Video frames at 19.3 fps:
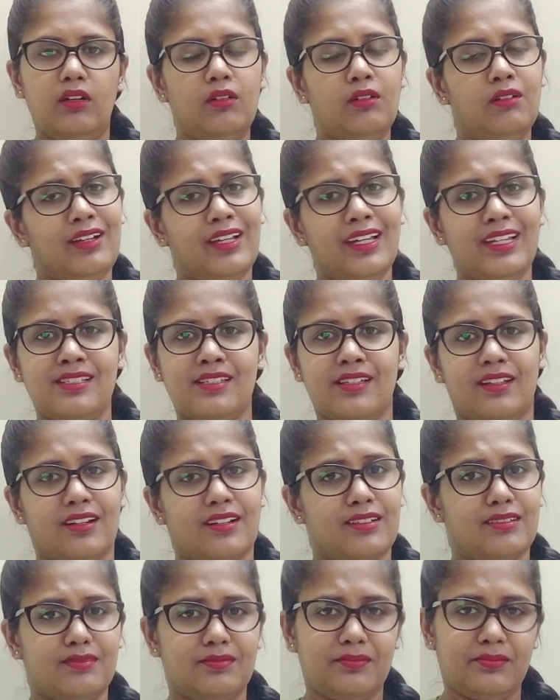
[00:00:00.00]
Okay, sir.
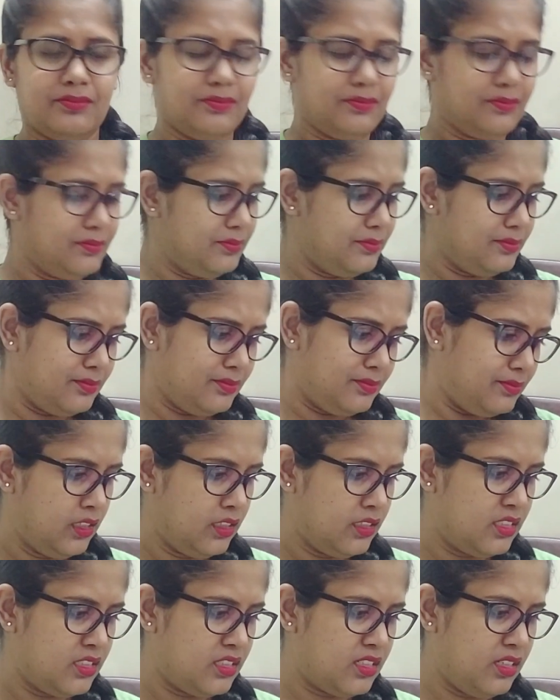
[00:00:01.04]

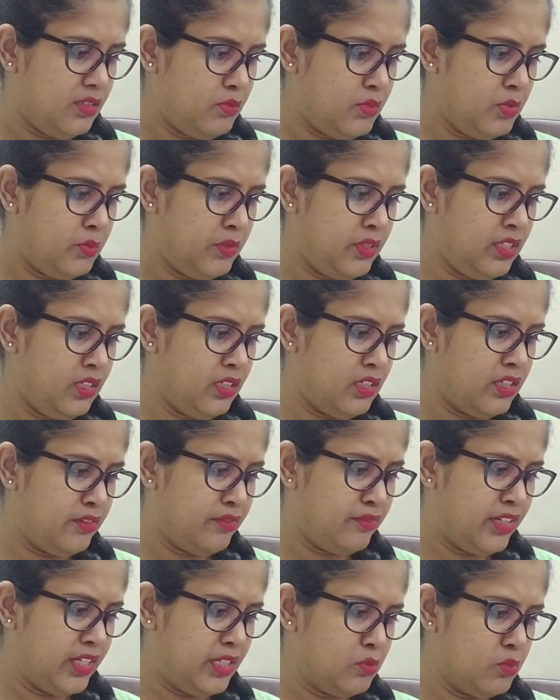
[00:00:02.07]
She seemed to be in a
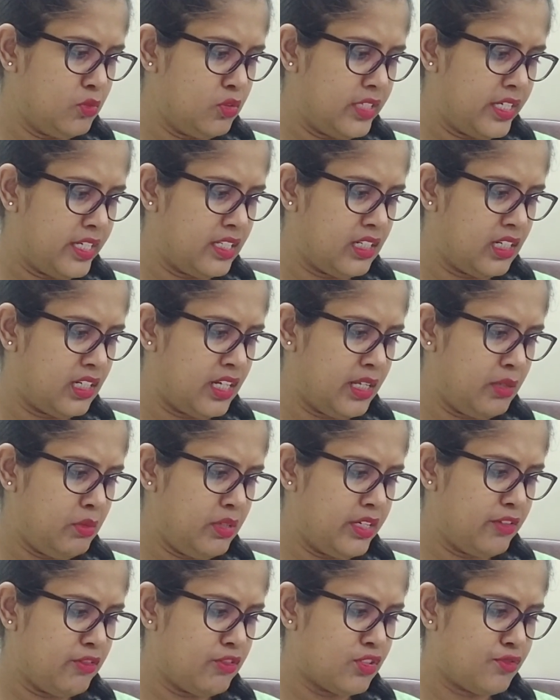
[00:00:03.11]
different mood at that time
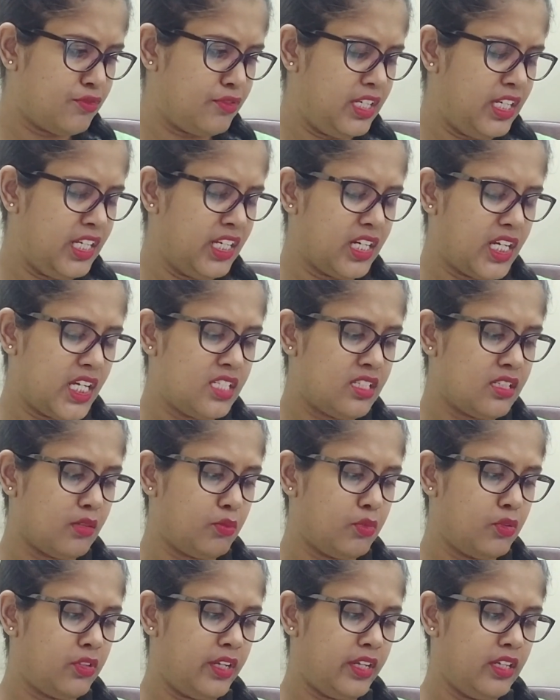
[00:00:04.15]
and I was feeling nice
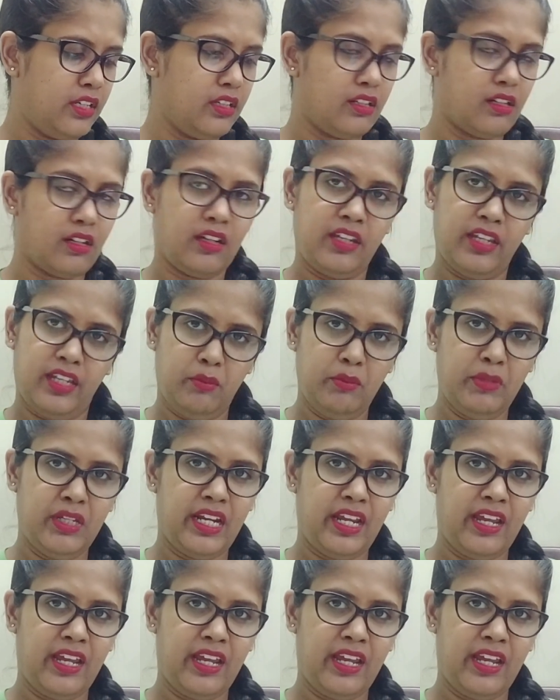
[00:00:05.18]
supporting her. Kill me,